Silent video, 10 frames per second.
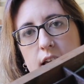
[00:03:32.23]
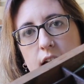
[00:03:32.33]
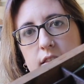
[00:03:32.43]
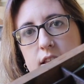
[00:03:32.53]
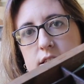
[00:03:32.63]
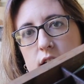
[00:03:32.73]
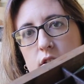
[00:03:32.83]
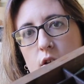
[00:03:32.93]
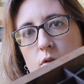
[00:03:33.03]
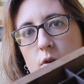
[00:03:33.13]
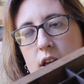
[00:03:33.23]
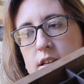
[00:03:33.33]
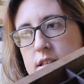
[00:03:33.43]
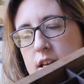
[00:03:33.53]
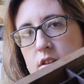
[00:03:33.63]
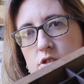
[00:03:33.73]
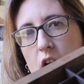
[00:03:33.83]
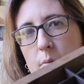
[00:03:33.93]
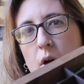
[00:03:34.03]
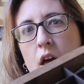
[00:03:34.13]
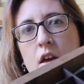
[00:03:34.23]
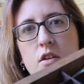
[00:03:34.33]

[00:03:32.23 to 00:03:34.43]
I got these at a local antique shop.